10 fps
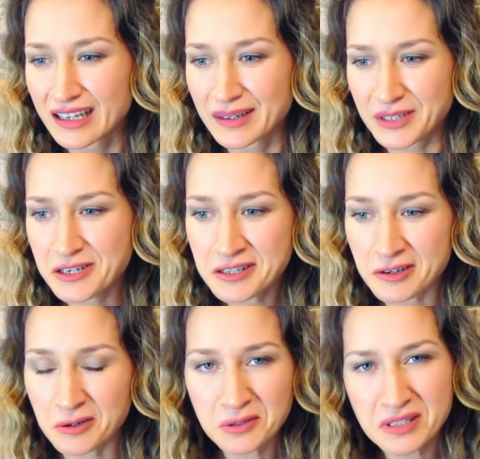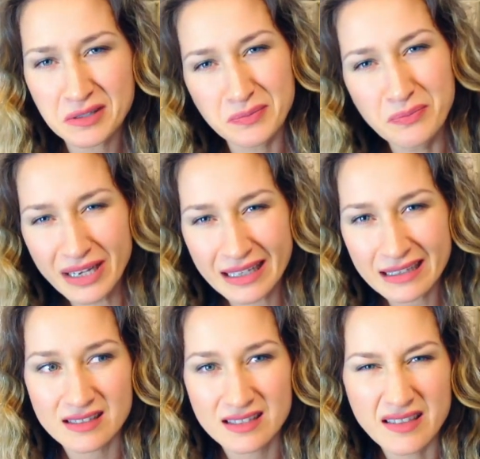they just all
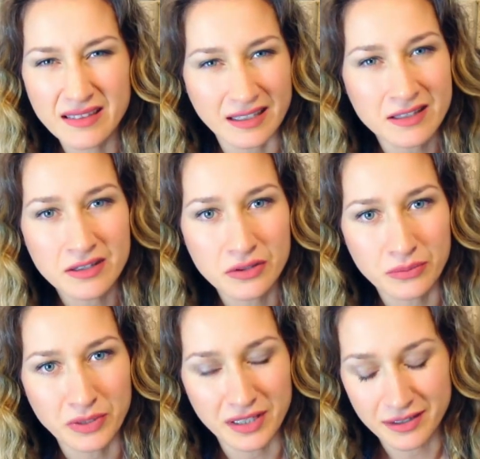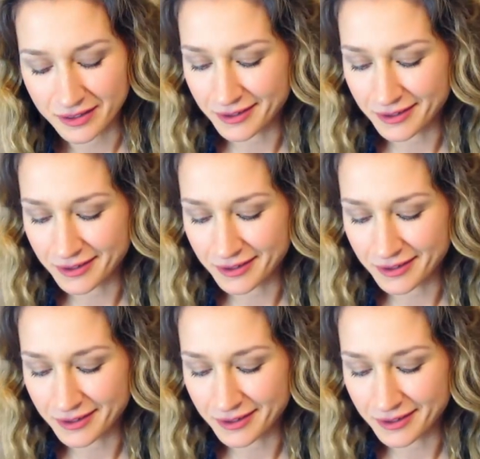smell synthetic to me.